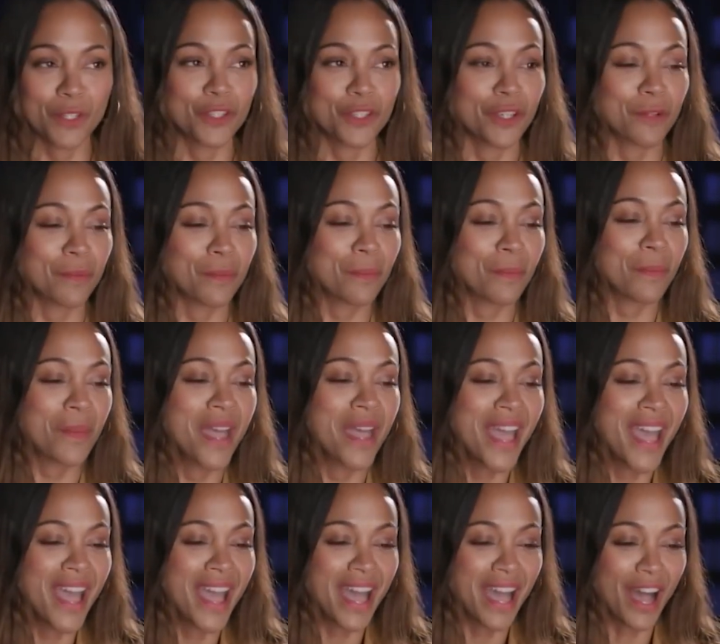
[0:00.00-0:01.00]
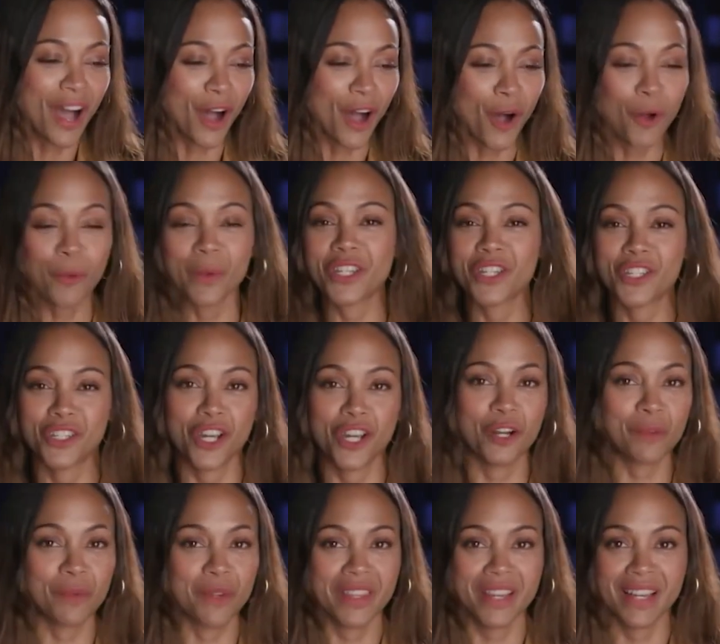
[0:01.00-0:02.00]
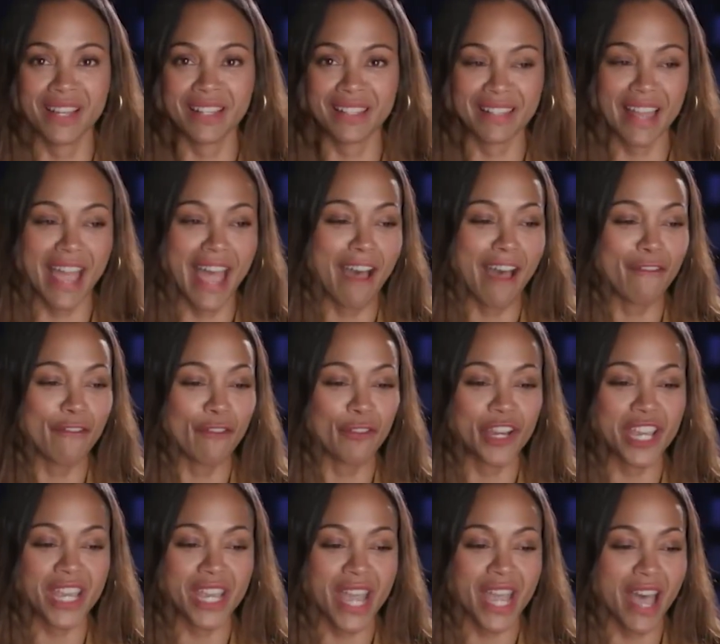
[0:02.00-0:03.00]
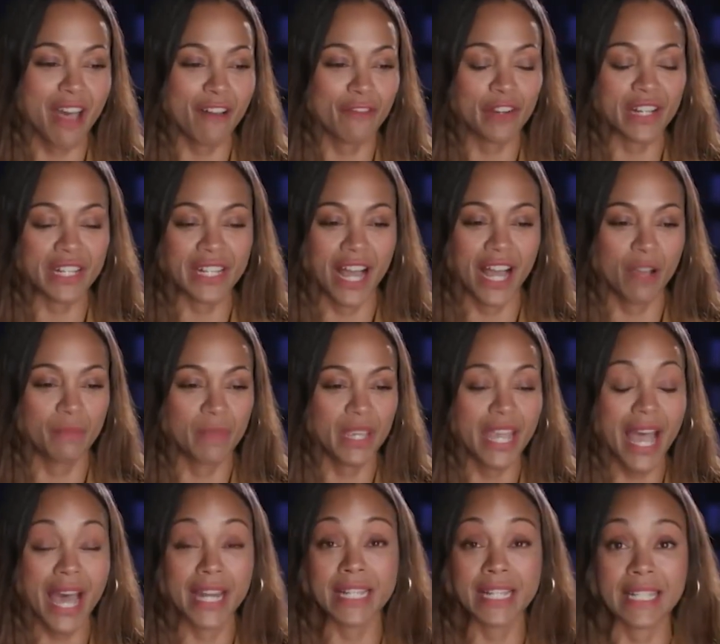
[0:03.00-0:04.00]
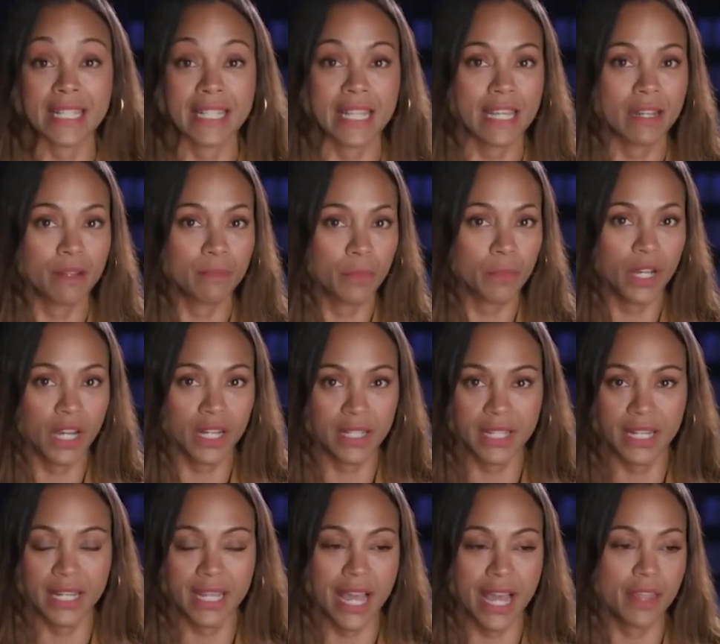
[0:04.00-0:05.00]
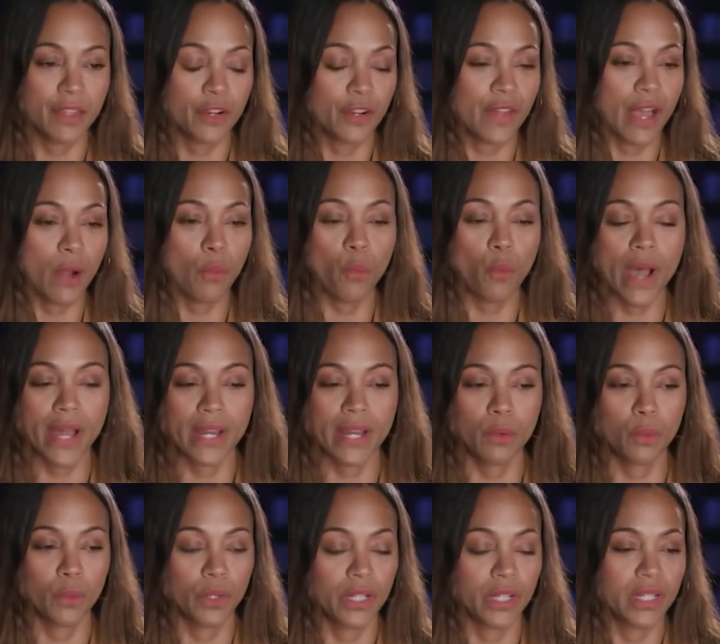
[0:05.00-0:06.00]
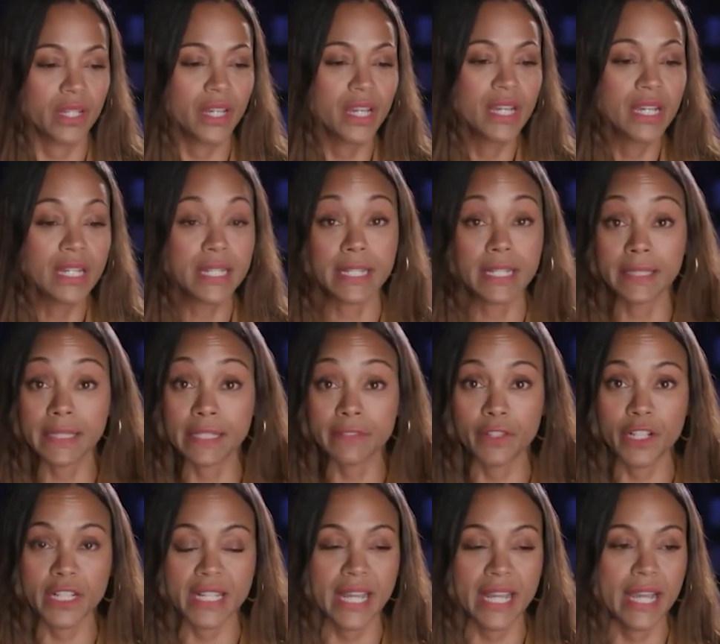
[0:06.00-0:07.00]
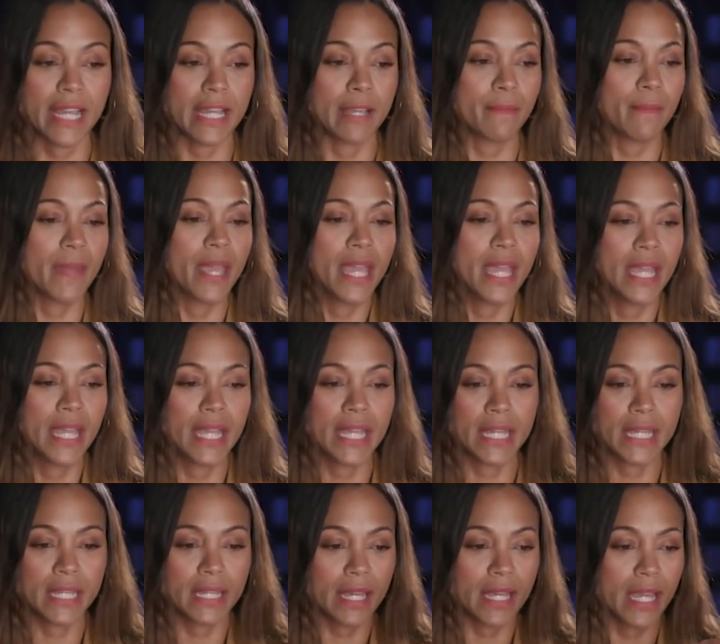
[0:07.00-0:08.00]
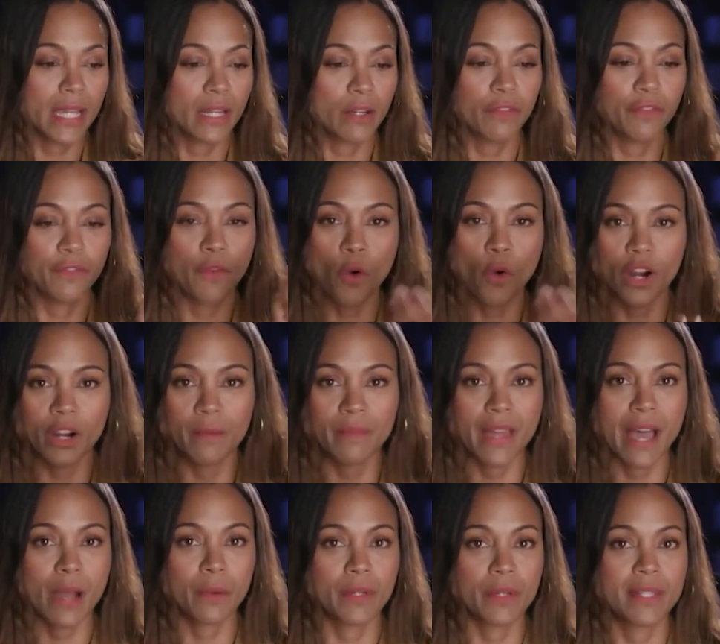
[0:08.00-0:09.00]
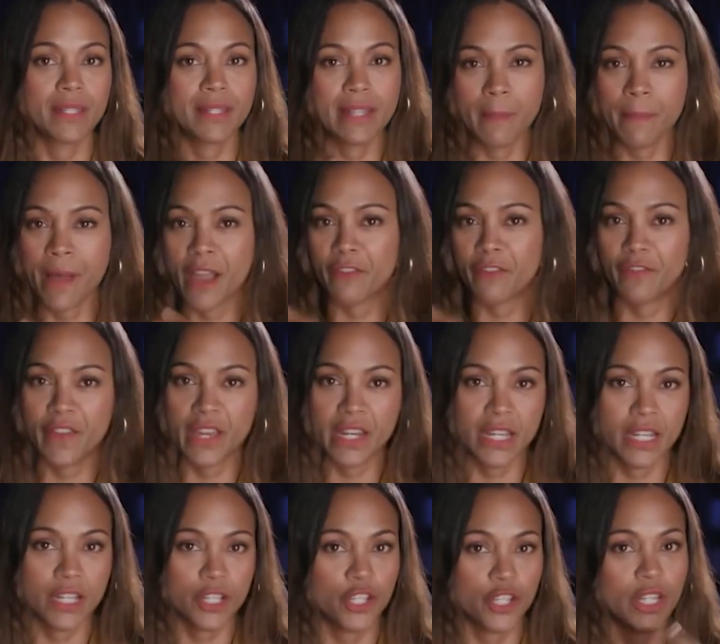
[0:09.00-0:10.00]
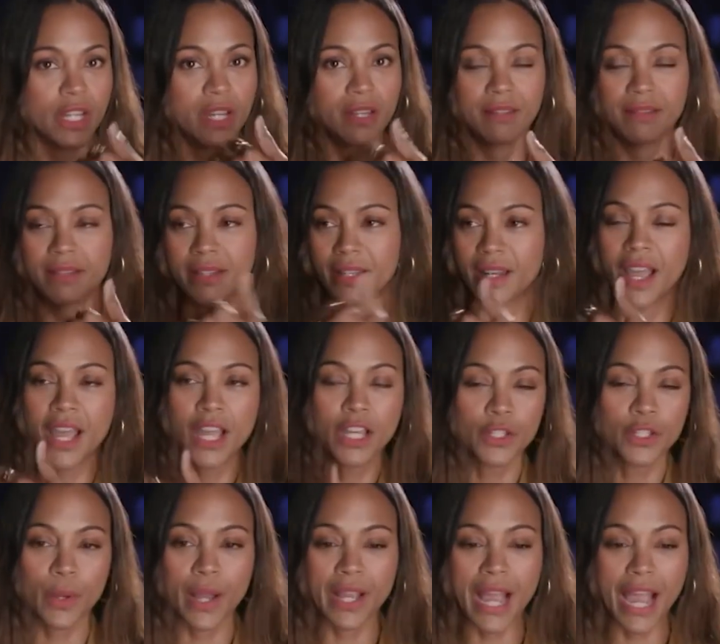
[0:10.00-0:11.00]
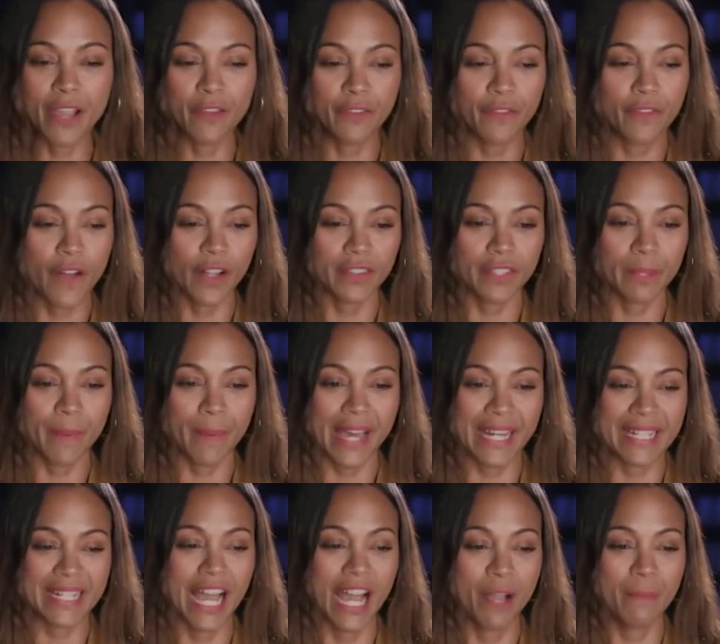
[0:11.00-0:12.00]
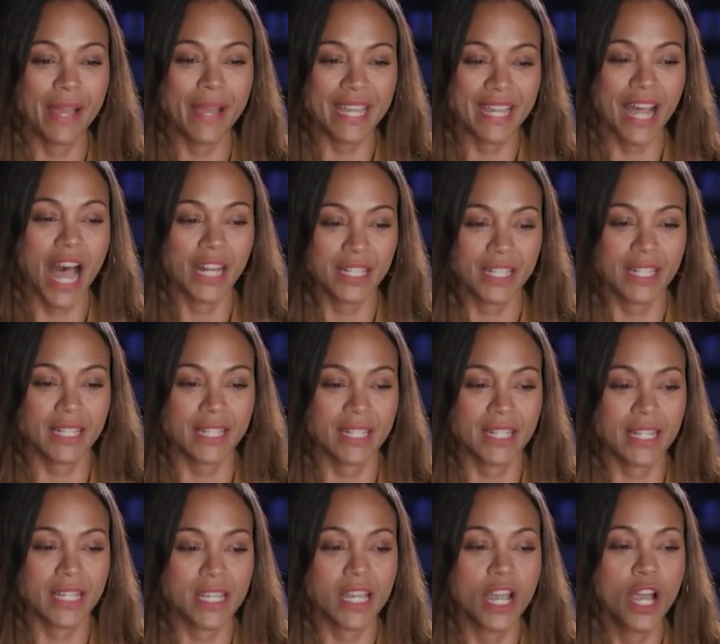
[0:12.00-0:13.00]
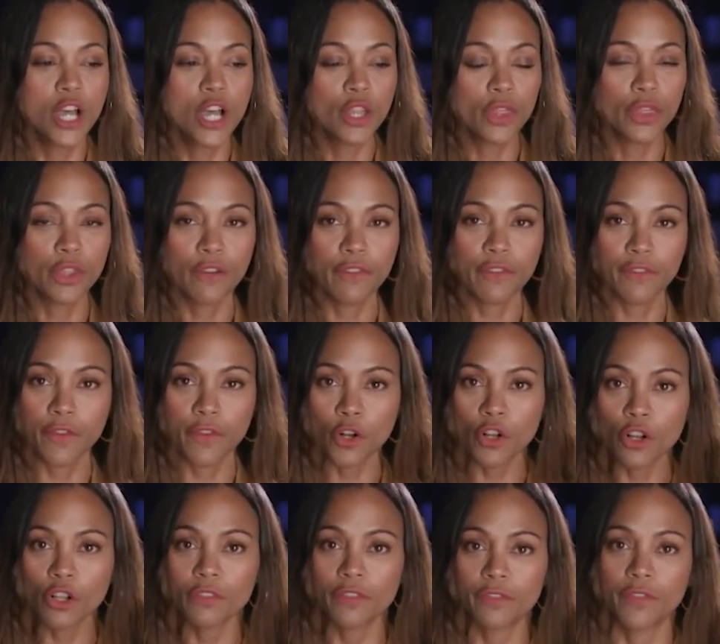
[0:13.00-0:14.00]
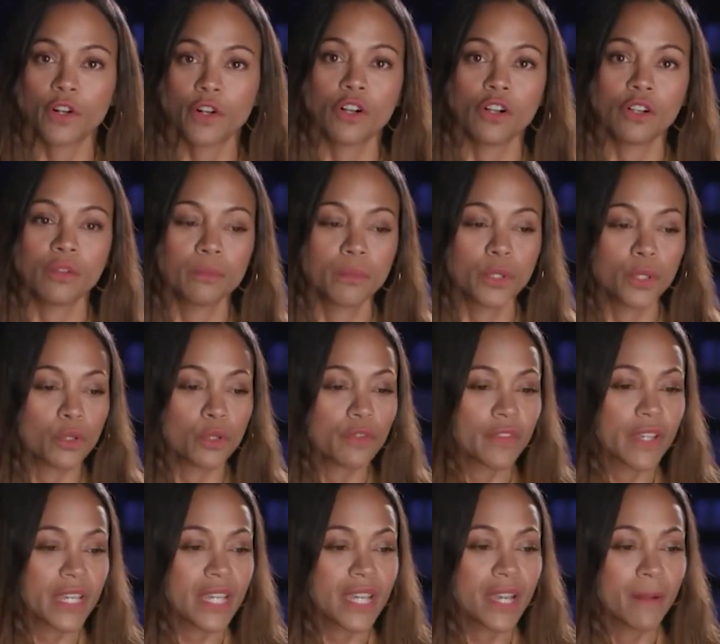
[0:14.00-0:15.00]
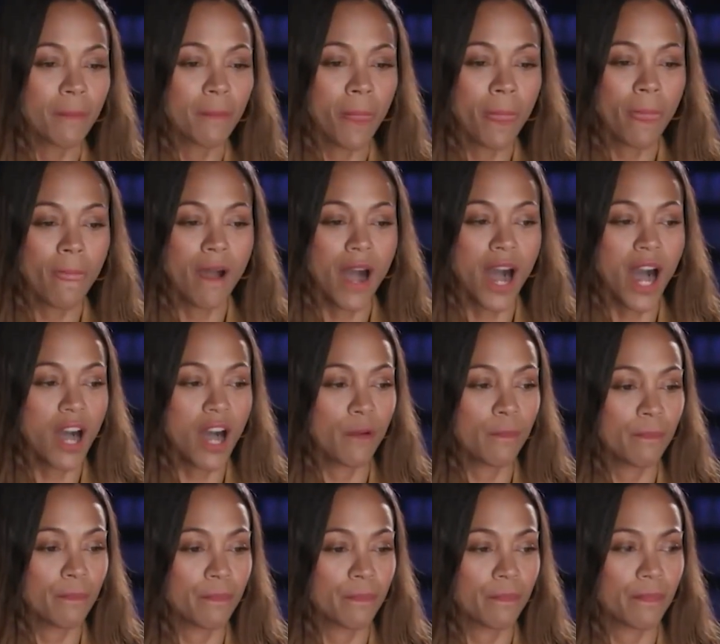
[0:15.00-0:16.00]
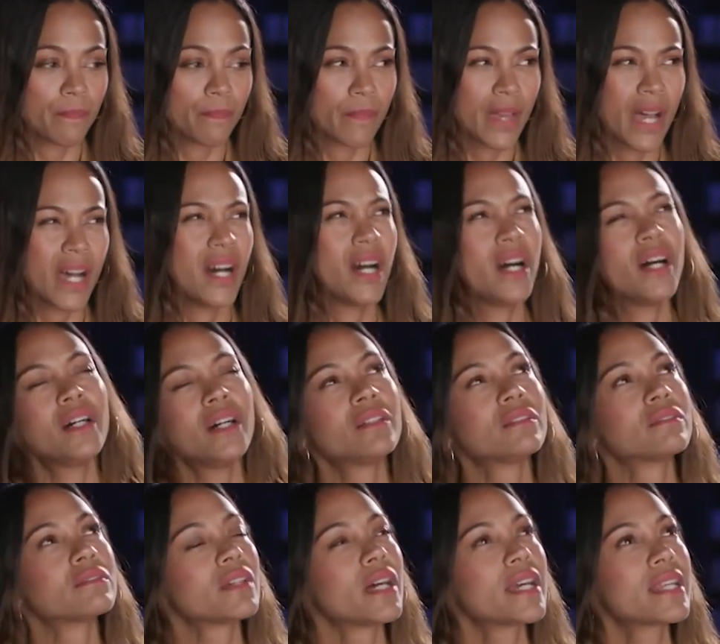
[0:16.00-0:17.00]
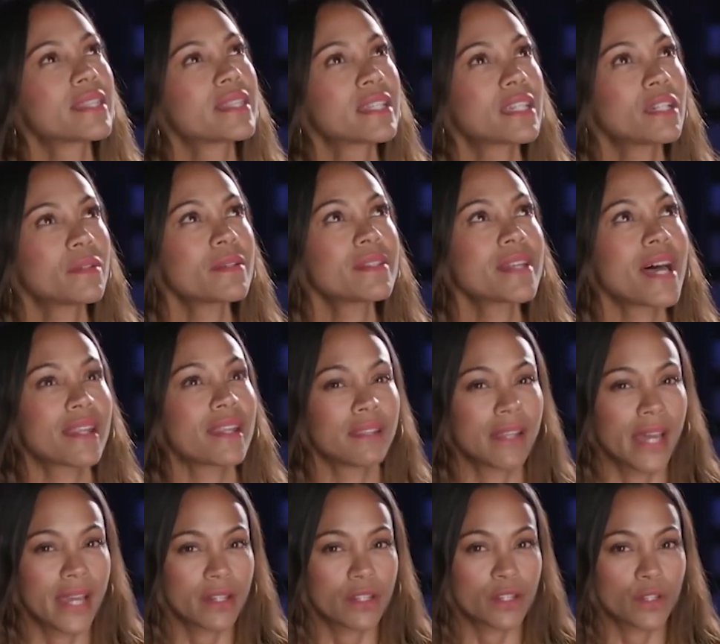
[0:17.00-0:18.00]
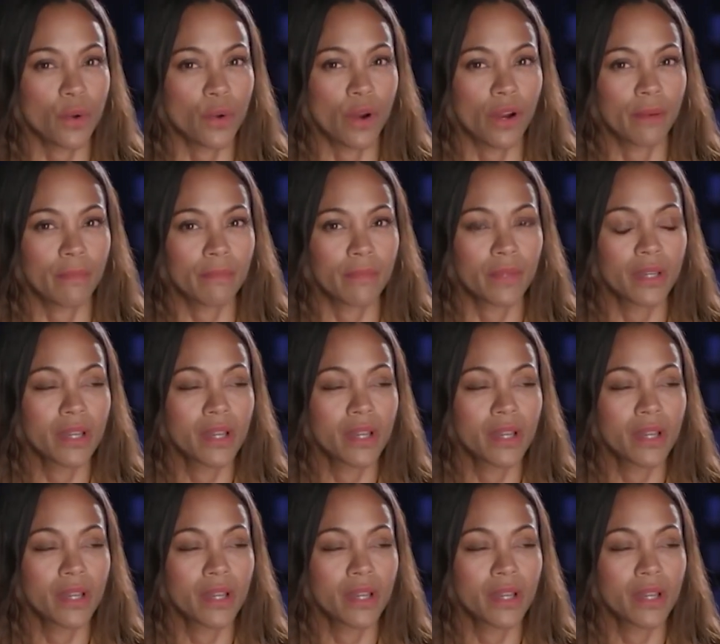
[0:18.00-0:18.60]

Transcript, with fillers: Jim always shared with us every every time he had a scene cut together that Weta would deliver to him in in a form that was semi-finished, and so I, I, felt that by the time I got to see the full full movie, um, oh, I think it was at Lightstorm,